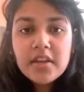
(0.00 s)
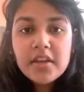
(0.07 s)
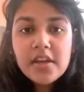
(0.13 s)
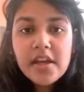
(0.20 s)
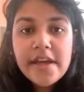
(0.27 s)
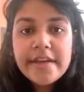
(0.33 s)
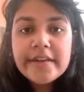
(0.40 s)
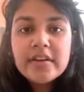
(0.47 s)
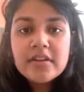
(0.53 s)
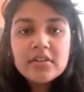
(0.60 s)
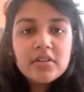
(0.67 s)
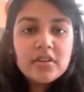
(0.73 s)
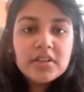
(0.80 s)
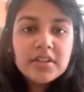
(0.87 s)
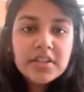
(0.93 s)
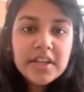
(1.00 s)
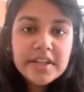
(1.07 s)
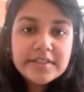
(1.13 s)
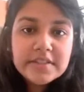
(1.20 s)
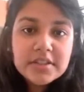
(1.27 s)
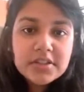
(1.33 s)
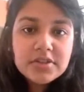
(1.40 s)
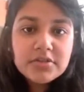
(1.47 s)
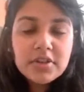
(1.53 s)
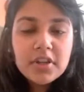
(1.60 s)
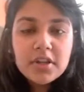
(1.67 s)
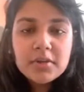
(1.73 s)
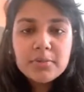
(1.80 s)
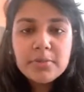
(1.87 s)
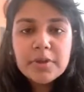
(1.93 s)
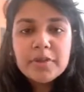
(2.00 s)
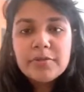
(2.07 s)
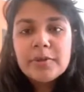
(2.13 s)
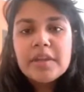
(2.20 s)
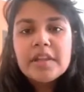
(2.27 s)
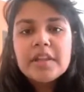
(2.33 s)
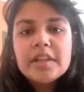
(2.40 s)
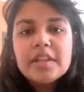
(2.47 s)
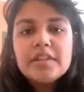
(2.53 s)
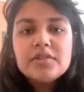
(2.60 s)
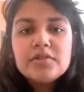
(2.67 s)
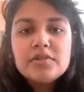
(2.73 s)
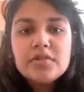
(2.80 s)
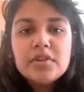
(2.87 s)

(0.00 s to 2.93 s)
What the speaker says: error or the residual between these